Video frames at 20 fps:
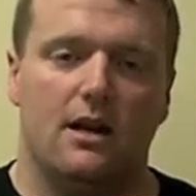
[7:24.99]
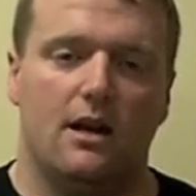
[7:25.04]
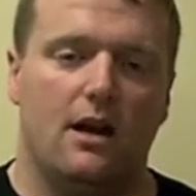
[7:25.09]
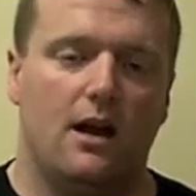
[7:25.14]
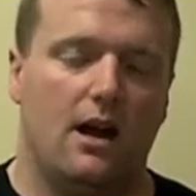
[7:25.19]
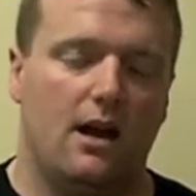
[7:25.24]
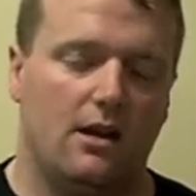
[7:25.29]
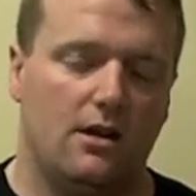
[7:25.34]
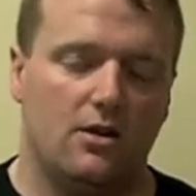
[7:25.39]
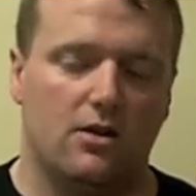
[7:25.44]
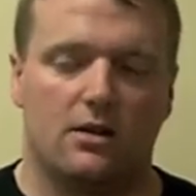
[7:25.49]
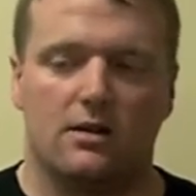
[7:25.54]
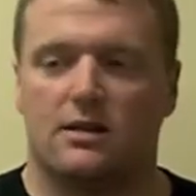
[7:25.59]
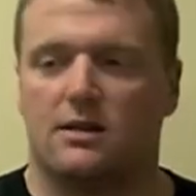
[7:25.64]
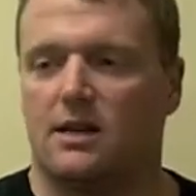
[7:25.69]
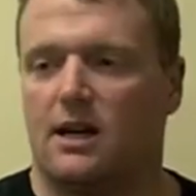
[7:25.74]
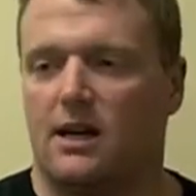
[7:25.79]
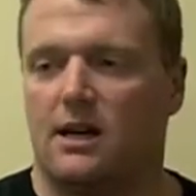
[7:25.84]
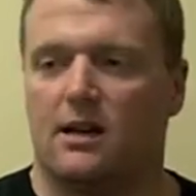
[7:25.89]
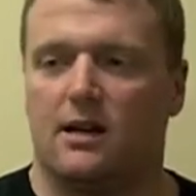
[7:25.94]
And you can
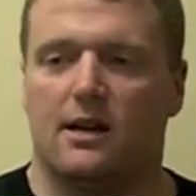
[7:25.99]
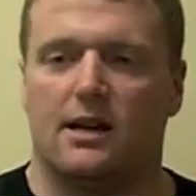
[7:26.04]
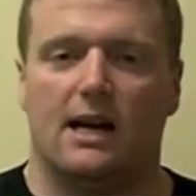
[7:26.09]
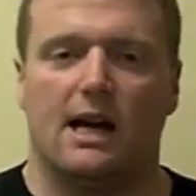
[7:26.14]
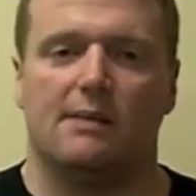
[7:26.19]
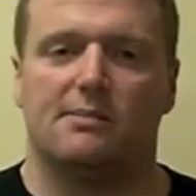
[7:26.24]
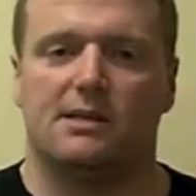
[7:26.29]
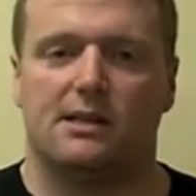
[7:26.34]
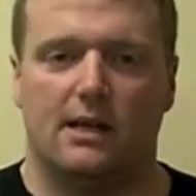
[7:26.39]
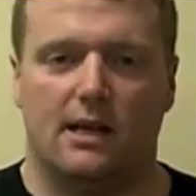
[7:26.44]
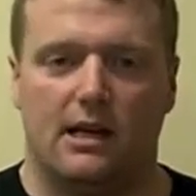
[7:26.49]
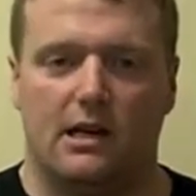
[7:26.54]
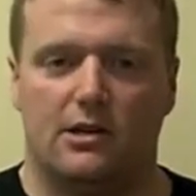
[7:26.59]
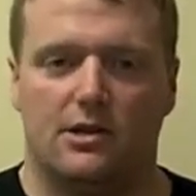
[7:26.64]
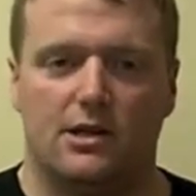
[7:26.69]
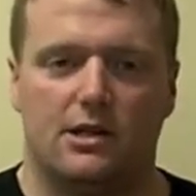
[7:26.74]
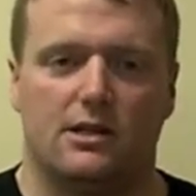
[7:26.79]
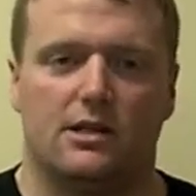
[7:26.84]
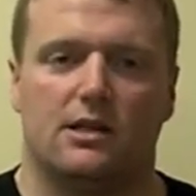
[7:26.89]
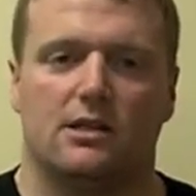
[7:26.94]
say it adapts to the
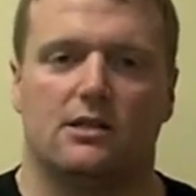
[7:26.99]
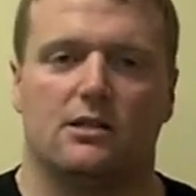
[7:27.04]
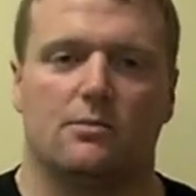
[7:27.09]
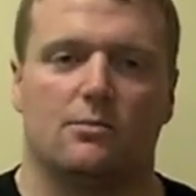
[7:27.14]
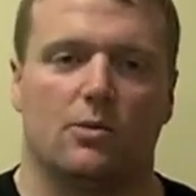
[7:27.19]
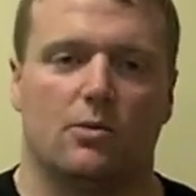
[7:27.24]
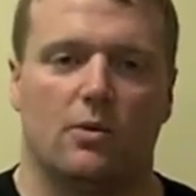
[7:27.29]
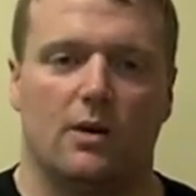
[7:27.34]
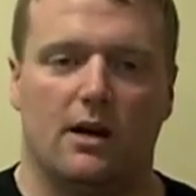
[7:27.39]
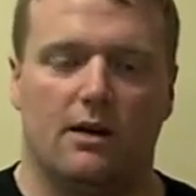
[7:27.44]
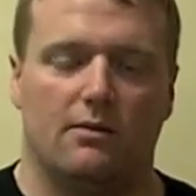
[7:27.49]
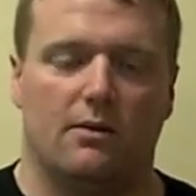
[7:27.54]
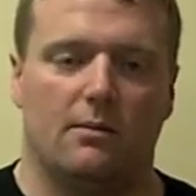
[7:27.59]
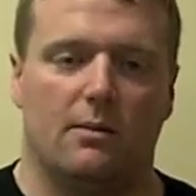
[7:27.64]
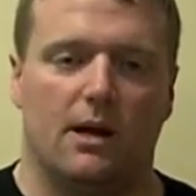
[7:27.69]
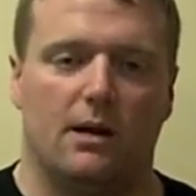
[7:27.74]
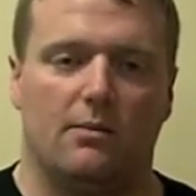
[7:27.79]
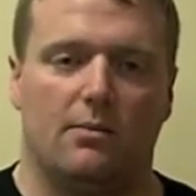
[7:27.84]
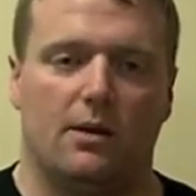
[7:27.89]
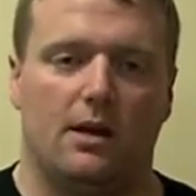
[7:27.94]
energy system or whatever it
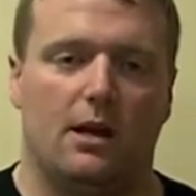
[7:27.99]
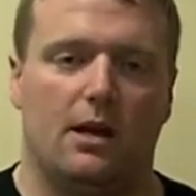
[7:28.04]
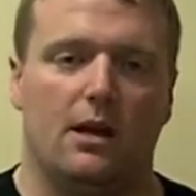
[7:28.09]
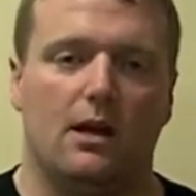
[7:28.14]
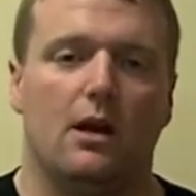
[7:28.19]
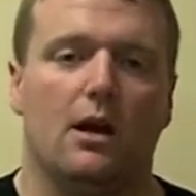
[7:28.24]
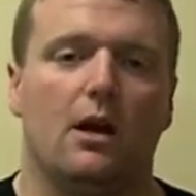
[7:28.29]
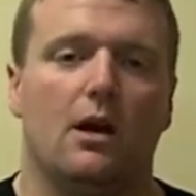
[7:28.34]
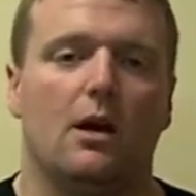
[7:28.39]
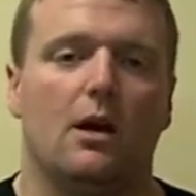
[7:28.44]
may be.